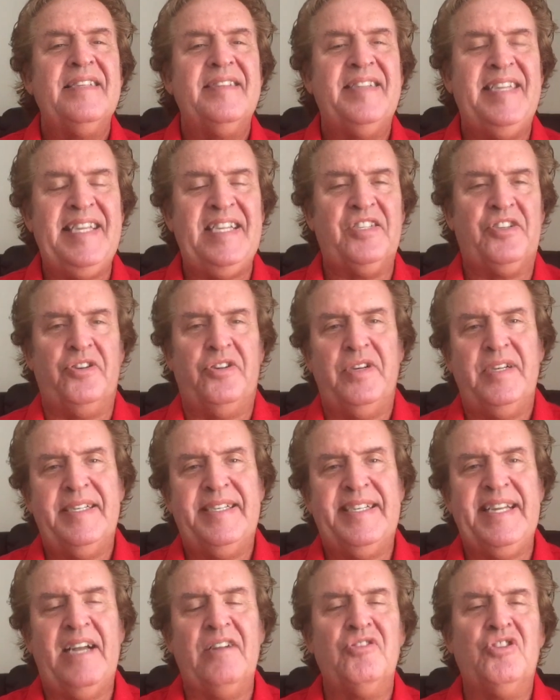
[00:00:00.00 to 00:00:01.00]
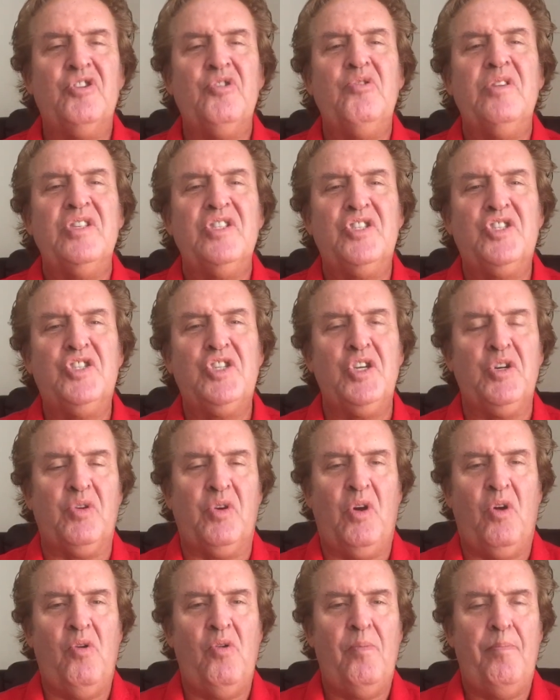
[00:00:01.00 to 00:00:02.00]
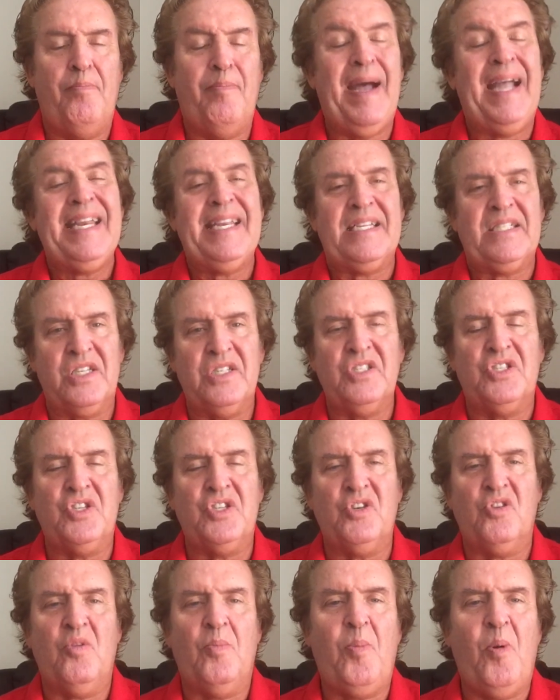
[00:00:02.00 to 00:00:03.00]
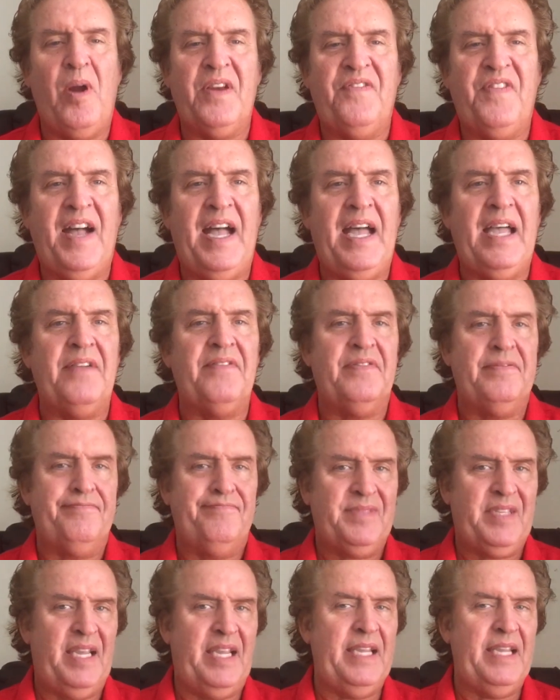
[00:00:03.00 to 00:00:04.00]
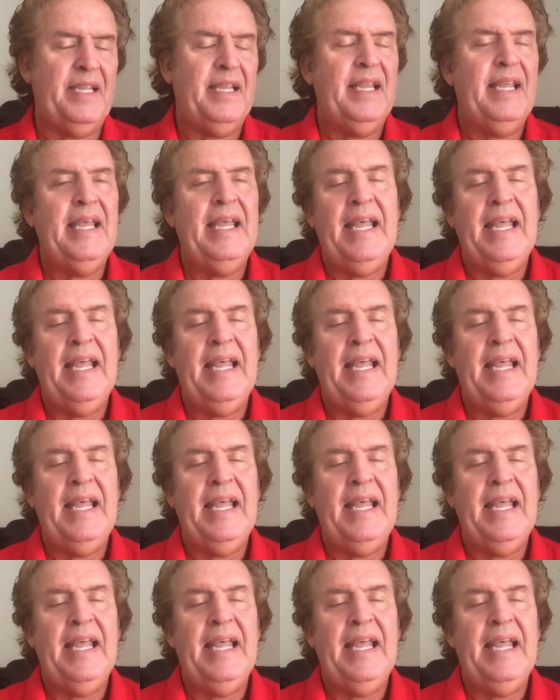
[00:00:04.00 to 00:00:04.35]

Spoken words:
Teaser down to 0, minus 0.5. Okay.